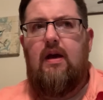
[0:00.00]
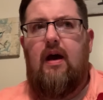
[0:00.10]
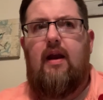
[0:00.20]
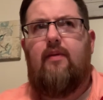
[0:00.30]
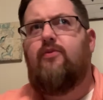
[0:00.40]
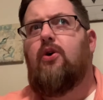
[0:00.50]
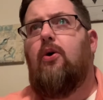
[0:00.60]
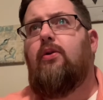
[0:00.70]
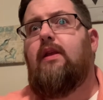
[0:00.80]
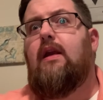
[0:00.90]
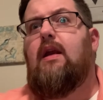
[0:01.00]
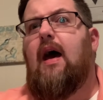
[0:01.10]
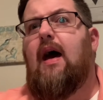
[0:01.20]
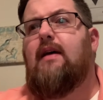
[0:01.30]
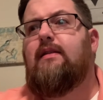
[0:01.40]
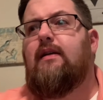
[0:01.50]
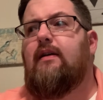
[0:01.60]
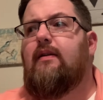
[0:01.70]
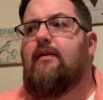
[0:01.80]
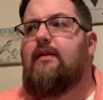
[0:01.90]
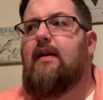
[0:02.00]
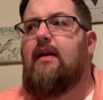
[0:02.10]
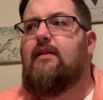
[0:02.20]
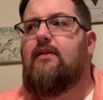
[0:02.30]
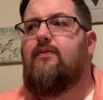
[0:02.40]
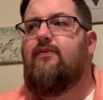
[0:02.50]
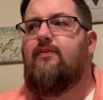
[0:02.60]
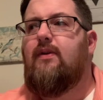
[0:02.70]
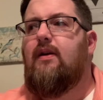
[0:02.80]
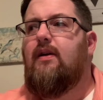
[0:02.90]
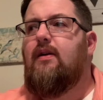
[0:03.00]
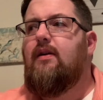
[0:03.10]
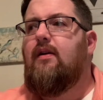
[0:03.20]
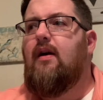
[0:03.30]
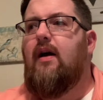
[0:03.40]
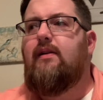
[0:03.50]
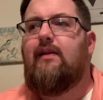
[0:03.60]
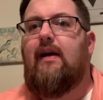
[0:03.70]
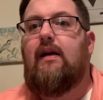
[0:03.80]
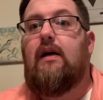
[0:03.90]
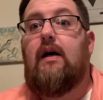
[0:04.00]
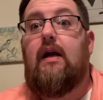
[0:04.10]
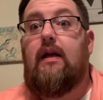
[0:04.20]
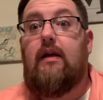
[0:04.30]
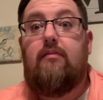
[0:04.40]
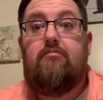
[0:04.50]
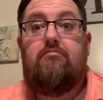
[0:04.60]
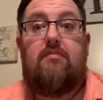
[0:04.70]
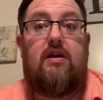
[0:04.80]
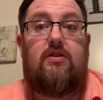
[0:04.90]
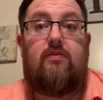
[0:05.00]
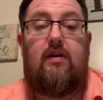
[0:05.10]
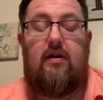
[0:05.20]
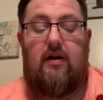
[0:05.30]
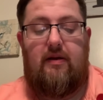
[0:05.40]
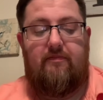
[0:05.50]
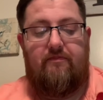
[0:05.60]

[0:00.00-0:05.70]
And I'm told that it has a taste of kind of like honey, like sweet honey.